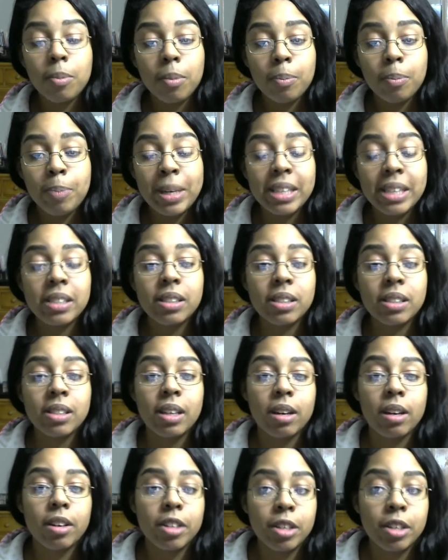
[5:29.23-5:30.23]
pieces that
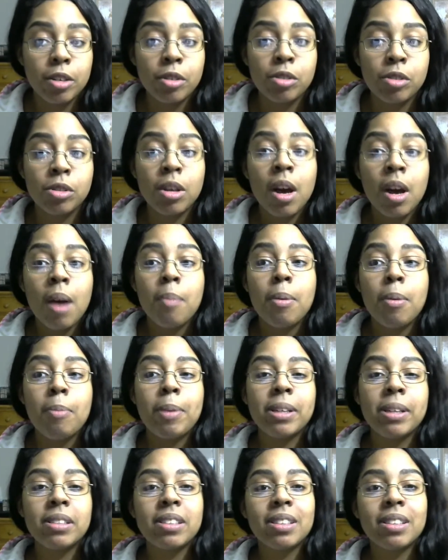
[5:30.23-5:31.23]
are used, but
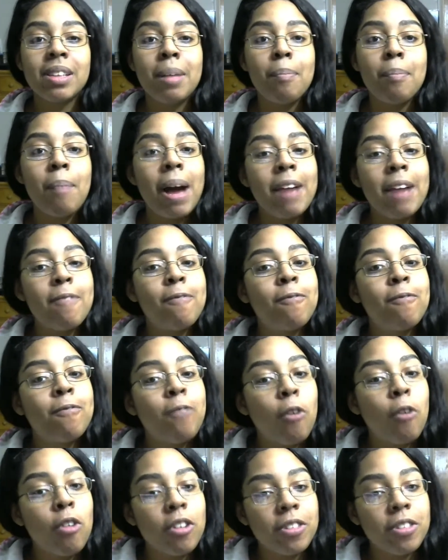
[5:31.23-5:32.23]
basically my
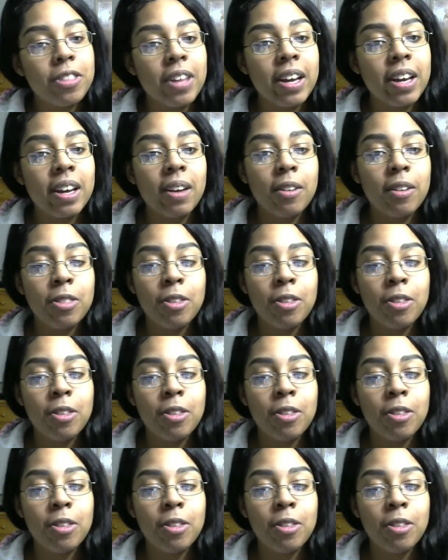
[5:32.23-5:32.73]
forethought